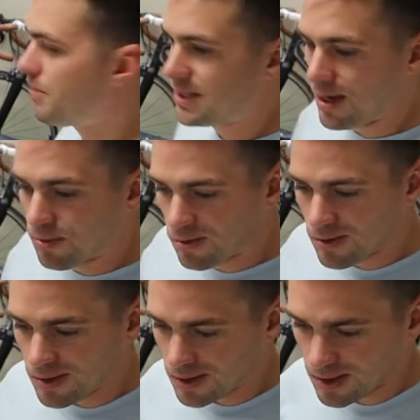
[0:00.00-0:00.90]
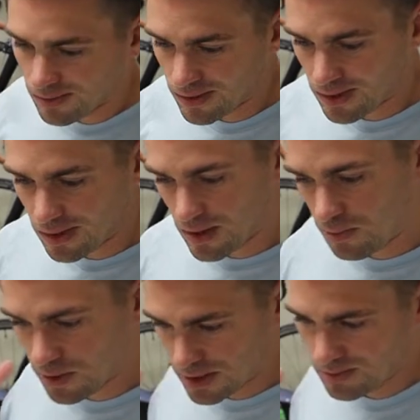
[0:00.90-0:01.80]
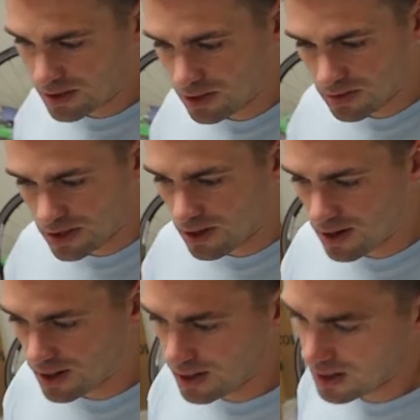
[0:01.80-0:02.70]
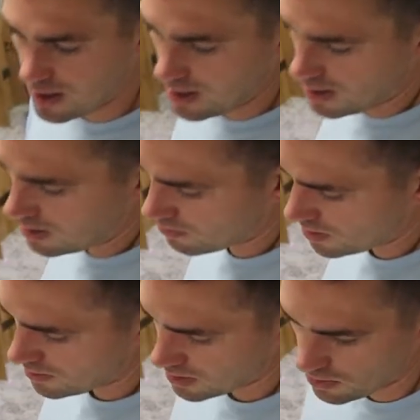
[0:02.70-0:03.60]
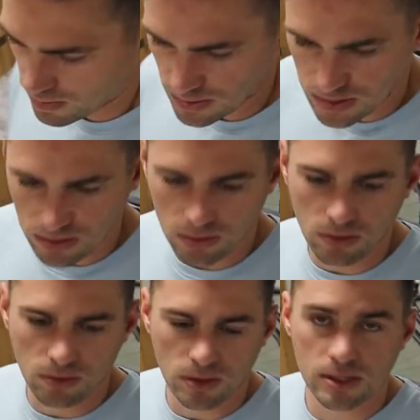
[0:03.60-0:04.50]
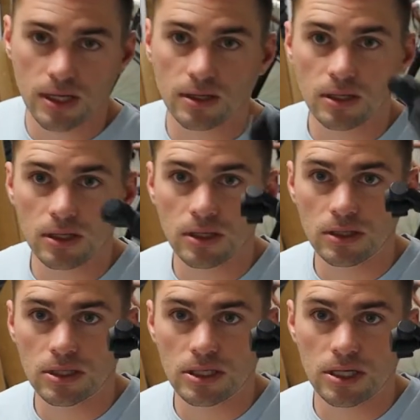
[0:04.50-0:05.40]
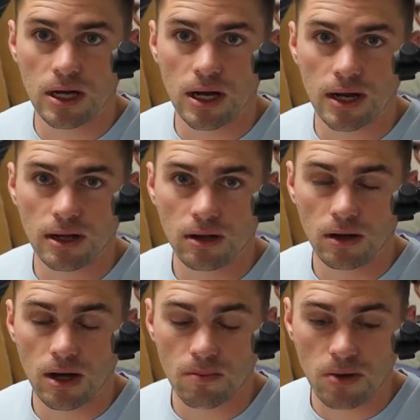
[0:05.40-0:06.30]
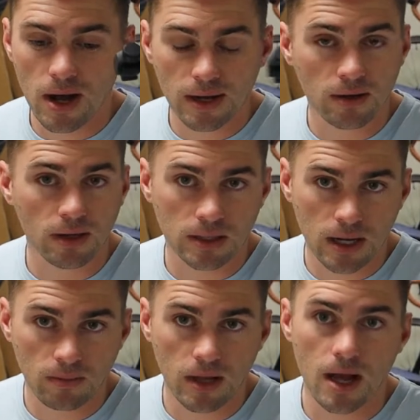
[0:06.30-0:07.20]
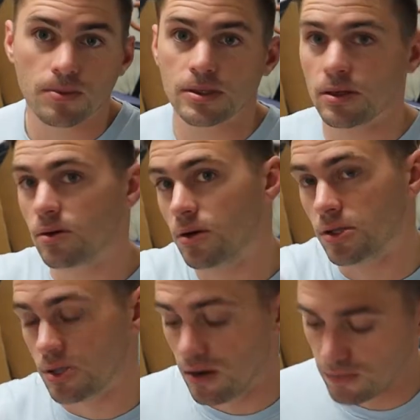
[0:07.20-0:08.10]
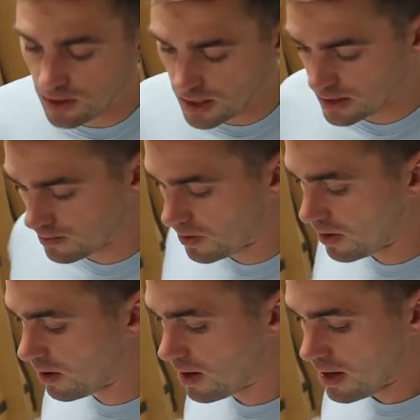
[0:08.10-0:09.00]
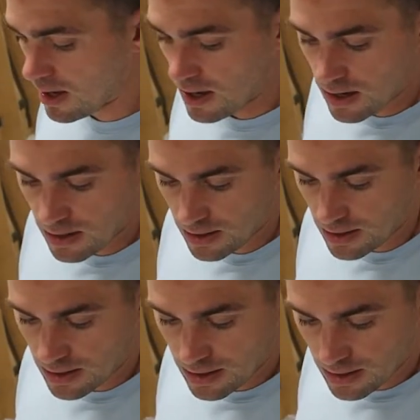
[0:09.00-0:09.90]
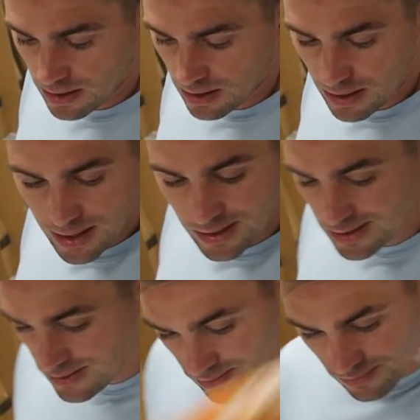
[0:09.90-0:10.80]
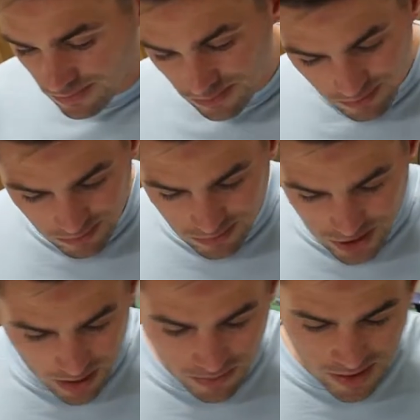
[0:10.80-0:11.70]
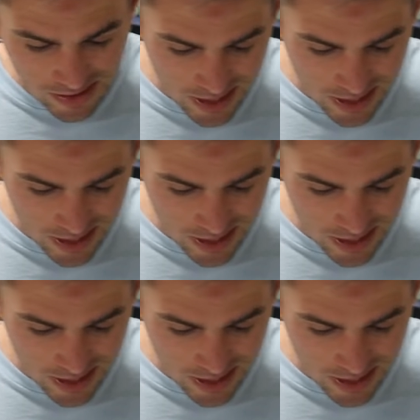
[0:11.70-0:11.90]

a table. I'm going to put some tunes on. I'm probably going to set the DJI pocket on a time lapse, and then I'll also have you guys up there. I got Japanese